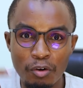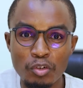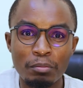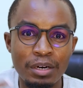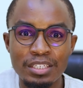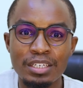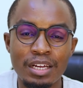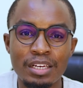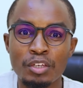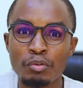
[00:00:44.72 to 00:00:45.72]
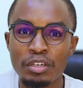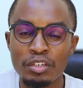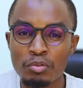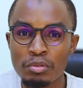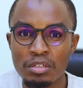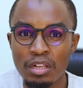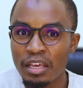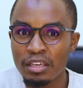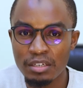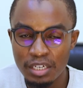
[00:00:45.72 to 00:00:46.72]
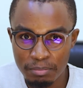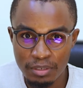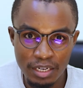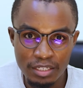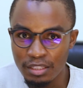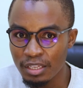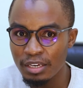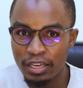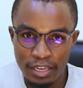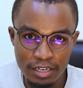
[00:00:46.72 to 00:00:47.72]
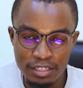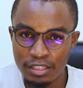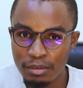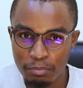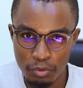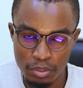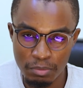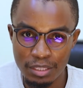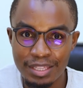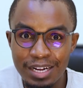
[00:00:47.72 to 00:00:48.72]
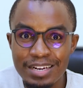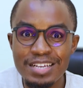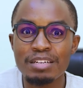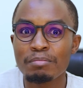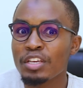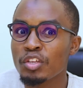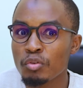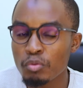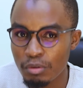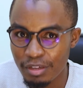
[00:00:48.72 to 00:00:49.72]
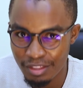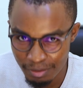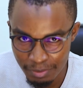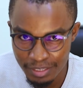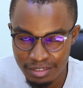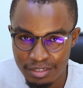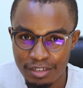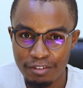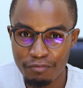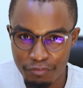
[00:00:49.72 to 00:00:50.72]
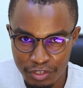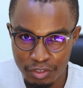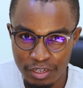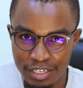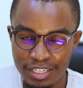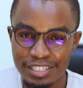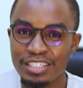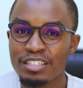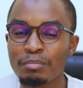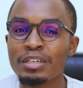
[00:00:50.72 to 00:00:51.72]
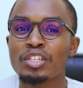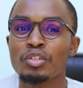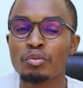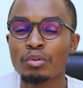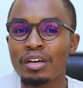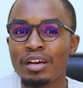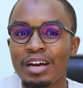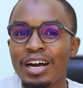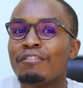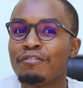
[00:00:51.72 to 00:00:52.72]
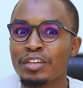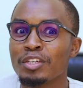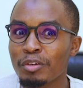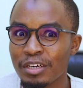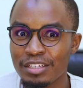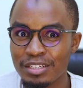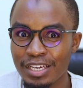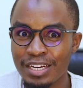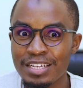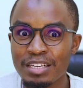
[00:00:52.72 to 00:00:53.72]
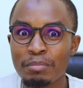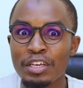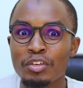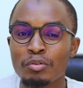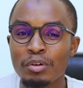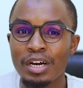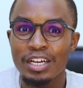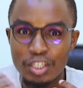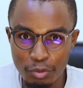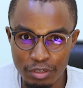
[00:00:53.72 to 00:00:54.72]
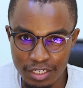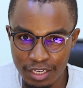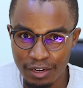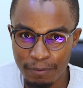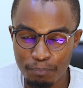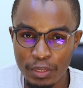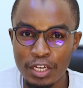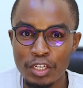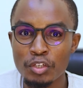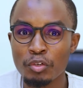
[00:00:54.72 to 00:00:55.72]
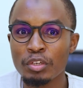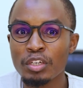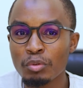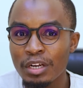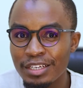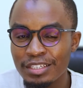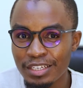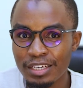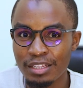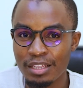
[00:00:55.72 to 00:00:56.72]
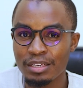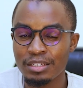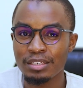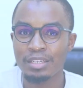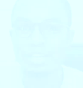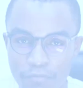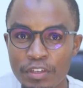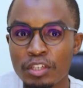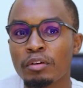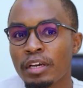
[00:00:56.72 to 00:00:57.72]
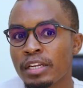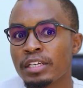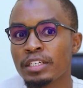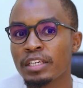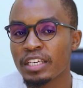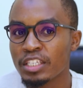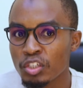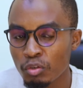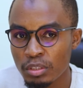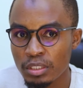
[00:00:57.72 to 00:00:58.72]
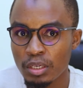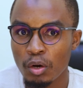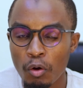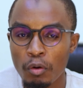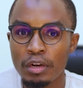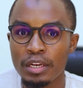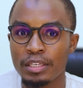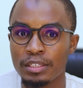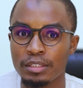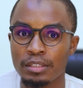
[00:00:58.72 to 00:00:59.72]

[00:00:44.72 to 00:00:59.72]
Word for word: Automatically, you can use like CapCut and then edit and then post, but that doesn't make you the best video editor. It just makes you a video editor. It doesn't make you a storyteller. So you need to understand that video editing is not only